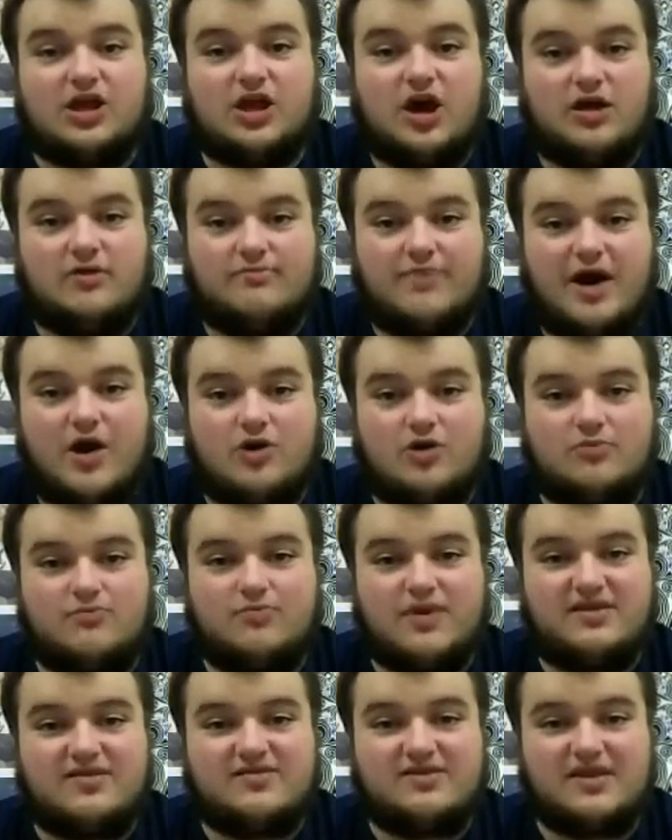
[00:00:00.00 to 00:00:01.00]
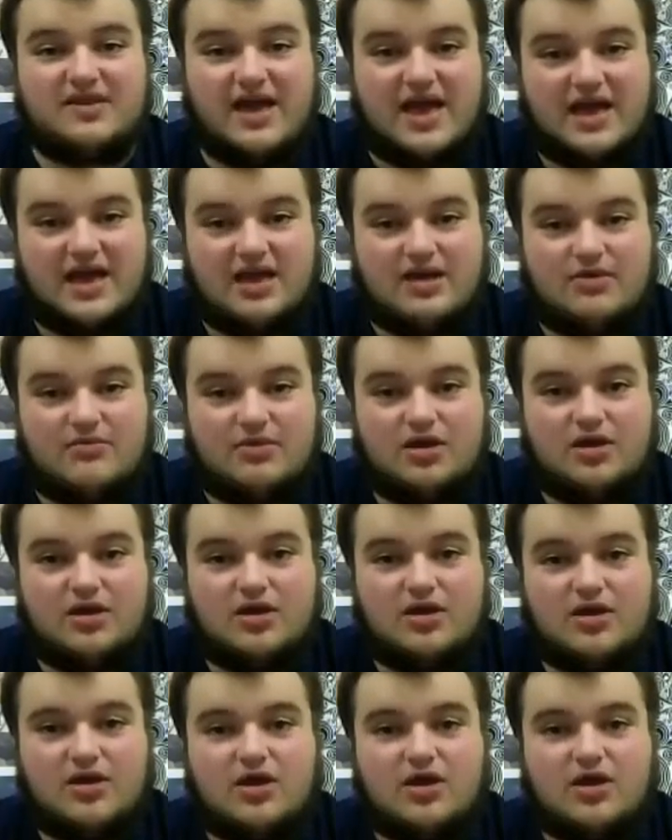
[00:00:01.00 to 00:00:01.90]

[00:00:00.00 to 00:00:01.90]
gunpowder based game.